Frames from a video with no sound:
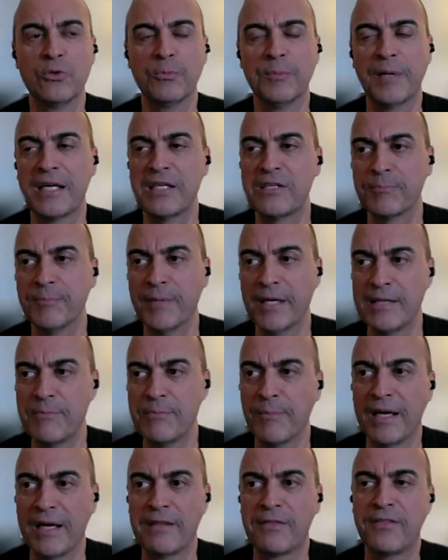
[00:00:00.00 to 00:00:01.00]
do my
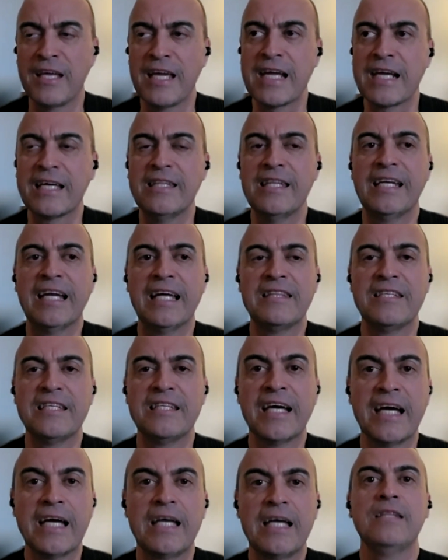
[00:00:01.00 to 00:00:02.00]
thing. And then at
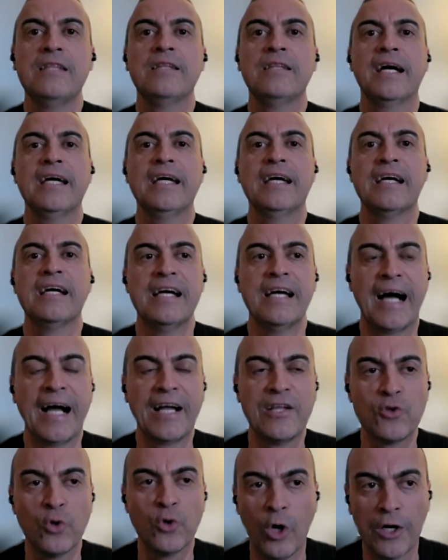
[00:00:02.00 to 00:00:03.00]
the end, I
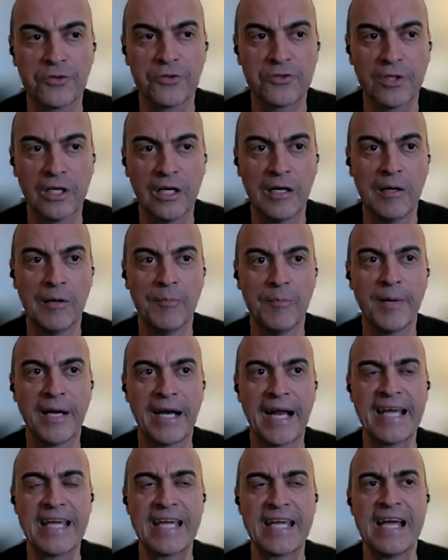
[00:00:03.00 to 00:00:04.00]
talk to them.
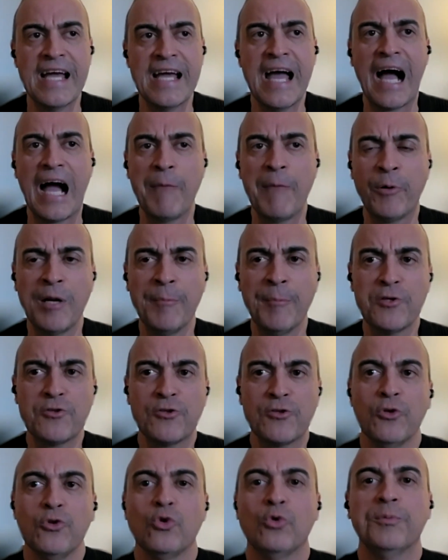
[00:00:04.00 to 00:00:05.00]
But I pretty
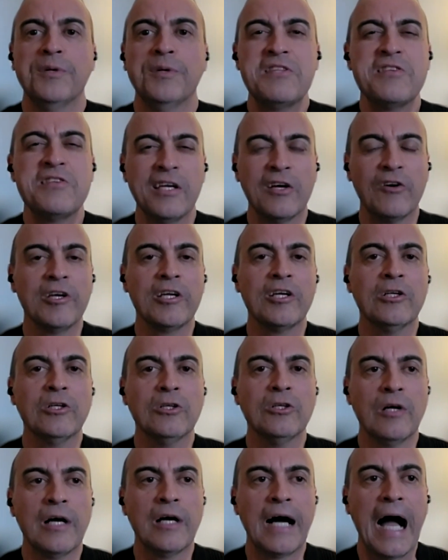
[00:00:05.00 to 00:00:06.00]
much don't do
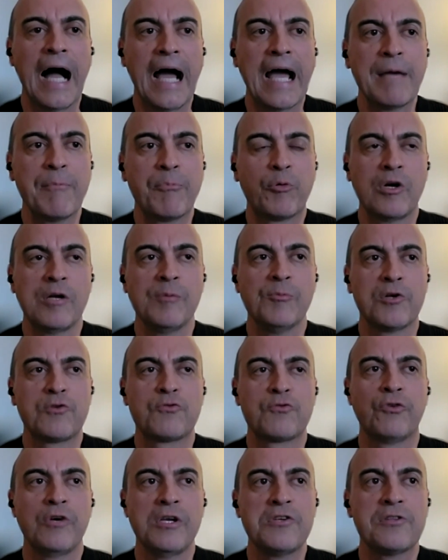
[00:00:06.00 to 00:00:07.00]
material. I pretty
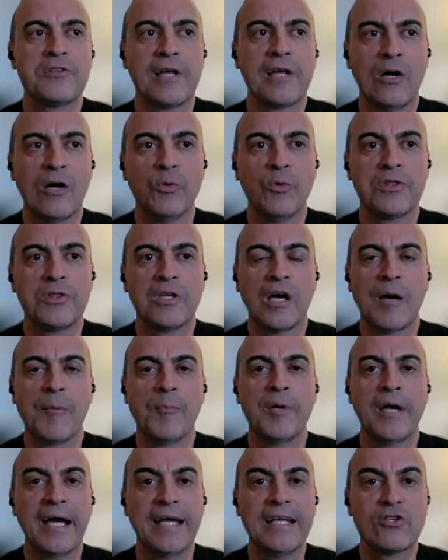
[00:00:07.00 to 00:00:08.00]
much freestyle with
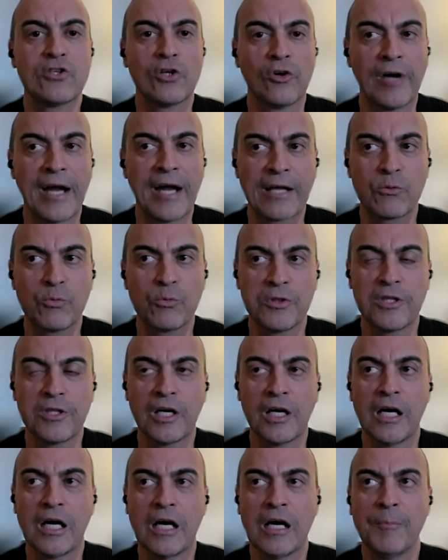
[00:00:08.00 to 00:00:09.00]
them and I interact with
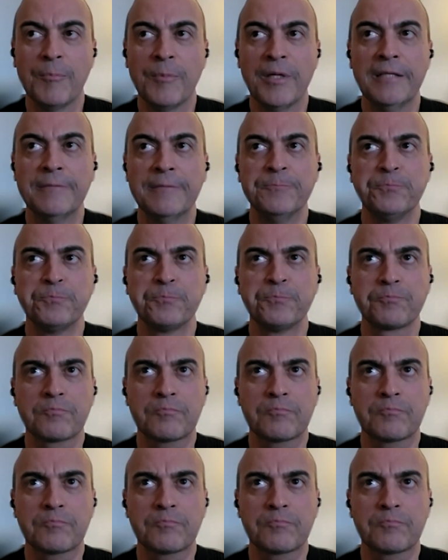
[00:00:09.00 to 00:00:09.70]
them. And